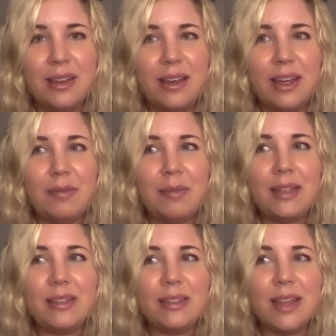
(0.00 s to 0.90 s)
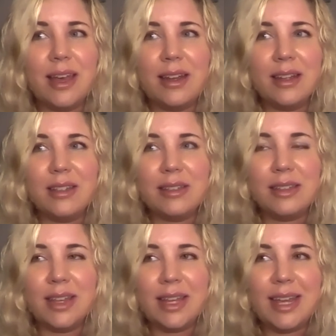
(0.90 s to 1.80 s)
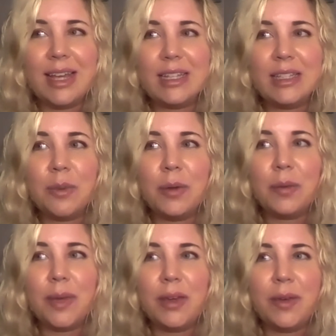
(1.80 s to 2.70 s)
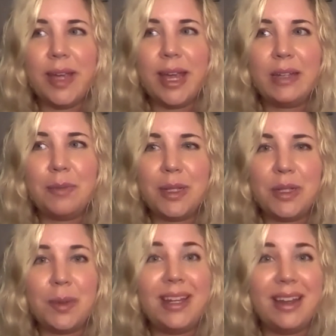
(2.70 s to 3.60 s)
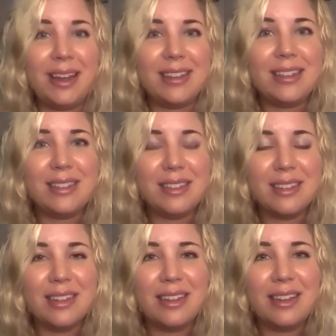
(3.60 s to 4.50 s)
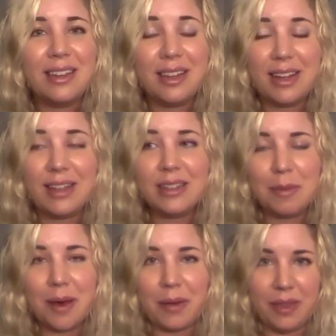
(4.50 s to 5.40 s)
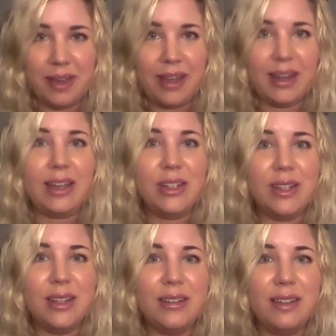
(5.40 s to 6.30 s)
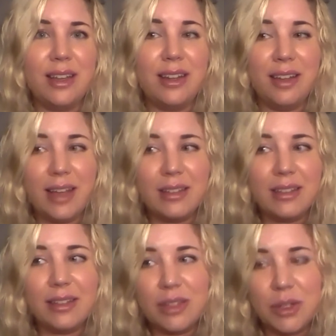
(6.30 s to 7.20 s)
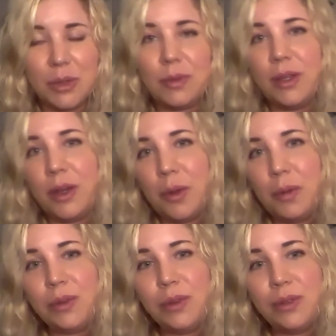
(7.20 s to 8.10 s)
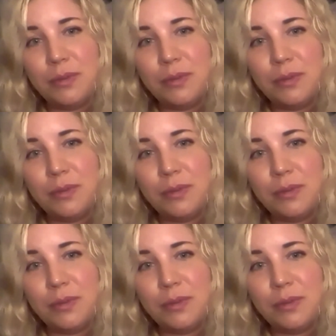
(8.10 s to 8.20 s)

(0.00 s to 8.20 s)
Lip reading: It means that it is what we create between us. It is about the connection, and it gets us to the goals.